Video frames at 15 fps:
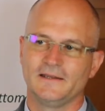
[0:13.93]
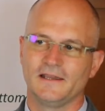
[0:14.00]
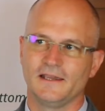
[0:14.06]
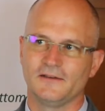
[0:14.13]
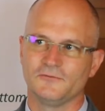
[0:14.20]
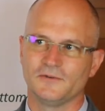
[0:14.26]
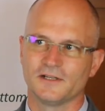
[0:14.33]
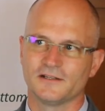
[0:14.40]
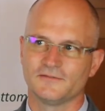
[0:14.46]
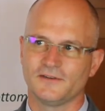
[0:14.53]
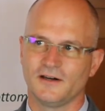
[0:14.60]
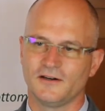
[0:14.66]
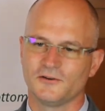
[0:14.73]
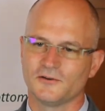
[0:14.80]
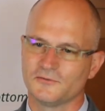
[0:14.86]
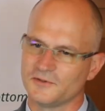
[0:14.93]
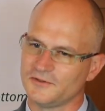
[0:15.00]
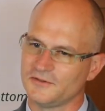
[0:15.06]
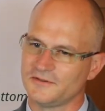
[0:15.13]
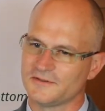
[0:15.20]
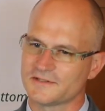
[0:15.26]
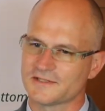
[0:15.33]
And one of our
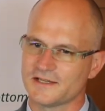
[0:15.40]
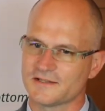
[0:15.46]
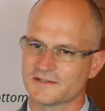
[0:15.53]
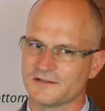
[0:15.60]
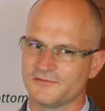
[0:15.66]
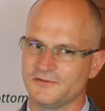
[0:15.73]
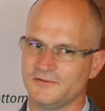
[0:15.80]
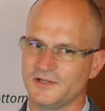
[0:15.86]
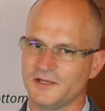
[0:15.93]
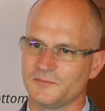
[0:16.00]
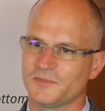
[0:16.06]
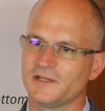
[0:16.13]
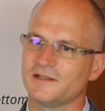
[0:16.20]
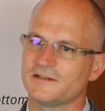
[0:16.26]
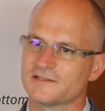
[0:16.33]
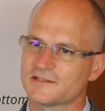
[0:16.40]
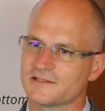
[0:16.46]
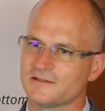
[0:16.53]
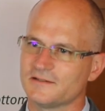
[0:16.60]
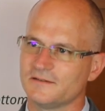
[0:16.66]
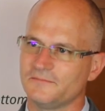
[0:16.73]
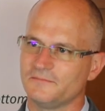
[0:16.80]
roles as a food company is
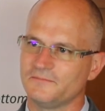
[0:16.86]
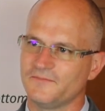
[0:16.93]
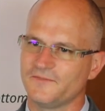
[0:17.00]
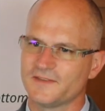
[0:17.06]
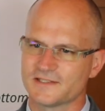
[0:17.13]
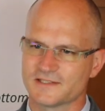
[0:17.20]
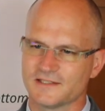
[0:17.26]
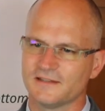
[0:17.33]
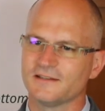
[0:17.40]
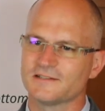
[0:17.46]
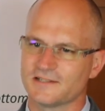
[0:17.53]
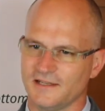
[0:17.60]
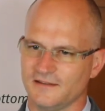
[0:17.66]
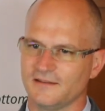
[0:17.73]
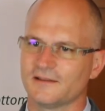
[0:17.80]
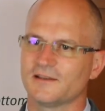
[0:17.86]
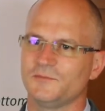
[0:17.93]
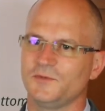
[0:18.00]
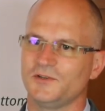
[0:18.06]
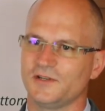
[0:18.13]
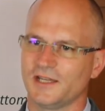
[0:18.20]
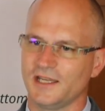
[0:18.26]
to facilitate the
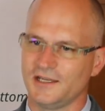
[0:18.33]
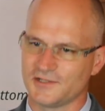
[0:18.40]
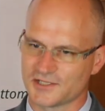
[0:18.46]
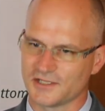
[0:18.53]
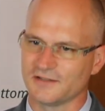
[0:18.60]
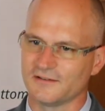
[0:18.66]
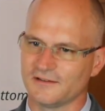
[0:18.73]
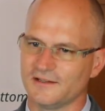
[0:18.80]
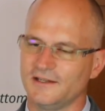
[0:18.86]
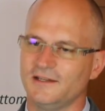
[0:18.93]
communication